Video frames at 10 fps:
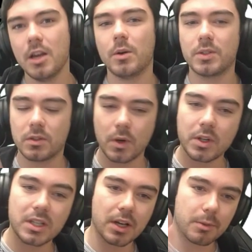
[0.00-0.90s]
which is
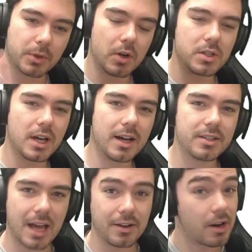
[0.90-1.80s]
focusing on the Protoss
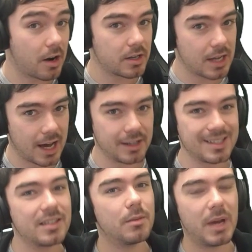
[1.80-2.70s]
and on Artosis
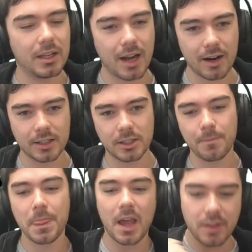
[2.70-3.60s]
as the main character,
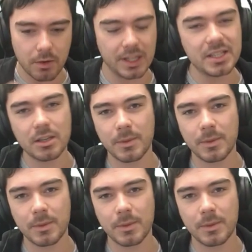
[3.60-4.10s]
and they released him in